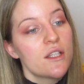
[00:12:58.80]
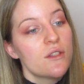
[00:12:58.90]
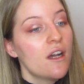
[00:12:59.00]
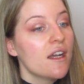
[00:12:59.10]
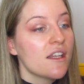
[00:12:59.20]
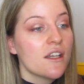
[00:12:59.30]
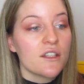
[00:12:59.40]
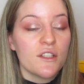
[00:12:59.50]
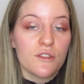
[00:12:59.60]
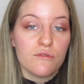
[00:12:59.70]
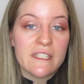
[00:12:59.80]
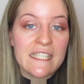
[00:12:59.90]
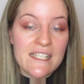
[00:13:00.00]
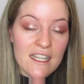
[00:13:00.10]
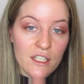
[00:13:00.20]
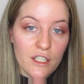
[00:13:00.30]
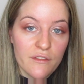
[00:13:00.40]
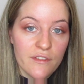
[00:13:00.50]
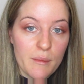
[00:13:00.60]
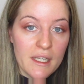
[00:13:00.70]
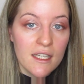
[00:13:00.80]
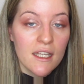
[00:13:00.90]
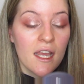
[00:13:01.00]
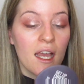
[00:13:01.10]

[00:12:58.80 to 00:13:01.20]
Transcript: your eye look really delicate and feminine.